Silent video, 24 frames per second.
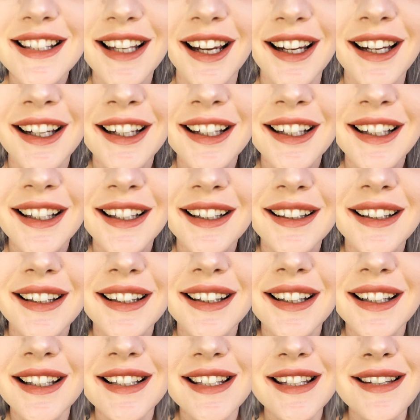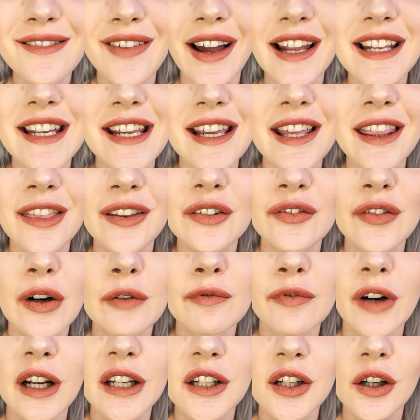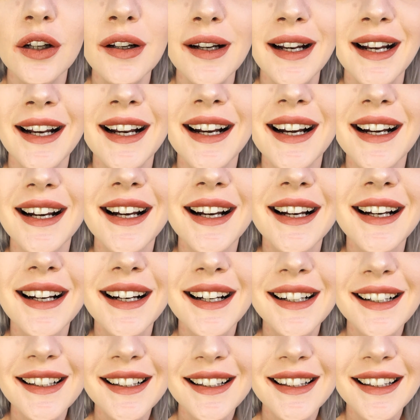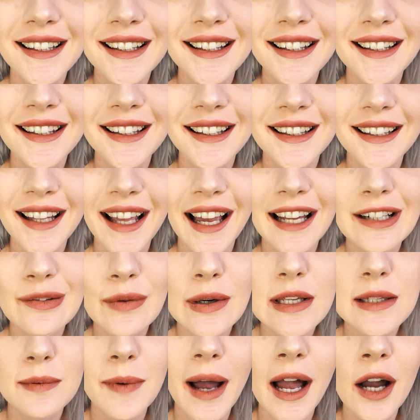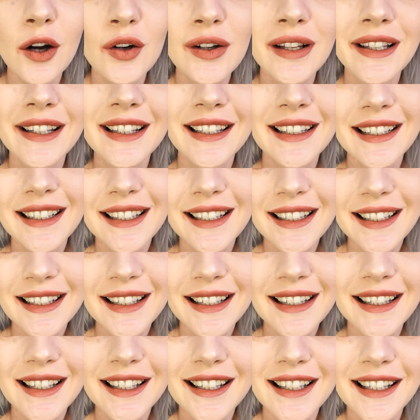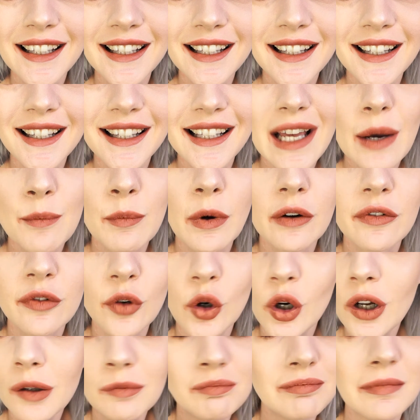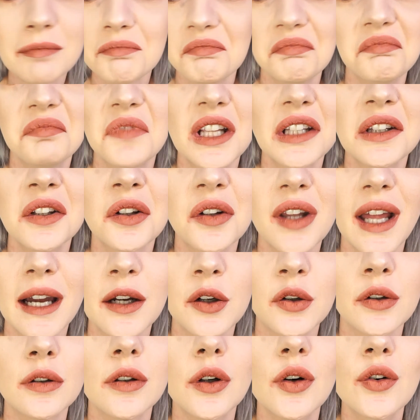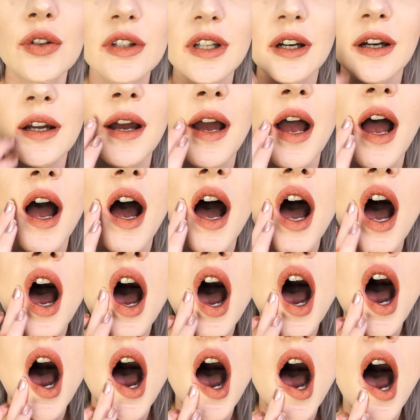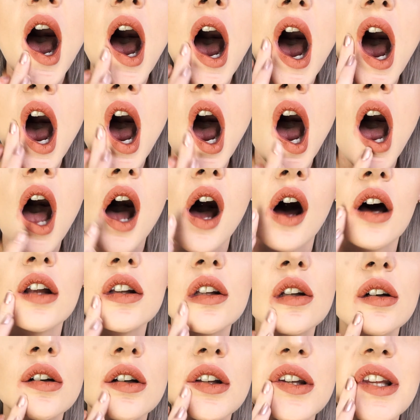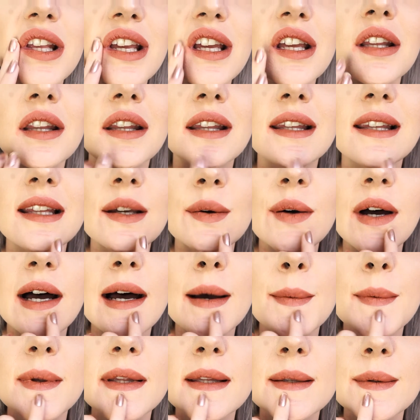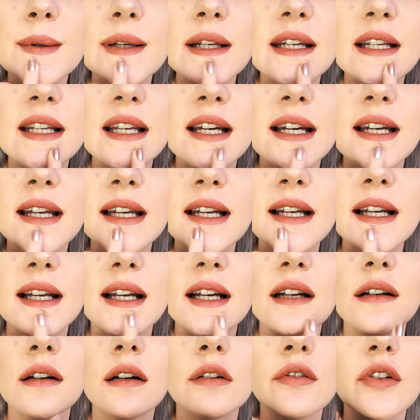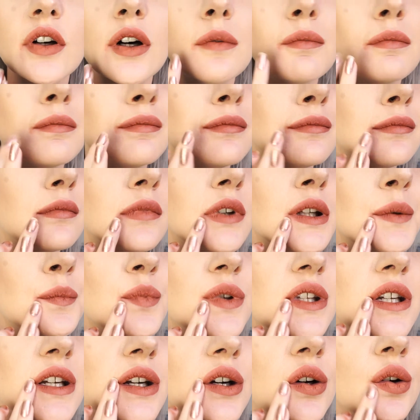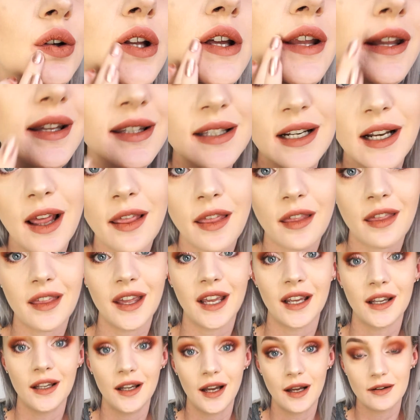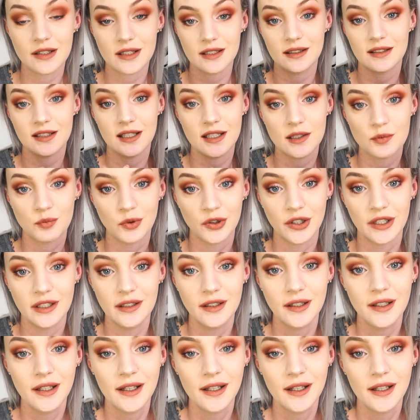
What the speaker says: So, this is my teeth from front on. And my smile. Before, didn't look that good. Also, oh look, see what happens when you take, I've got lipstick all over. That's another thing. I'm just gonna touch point.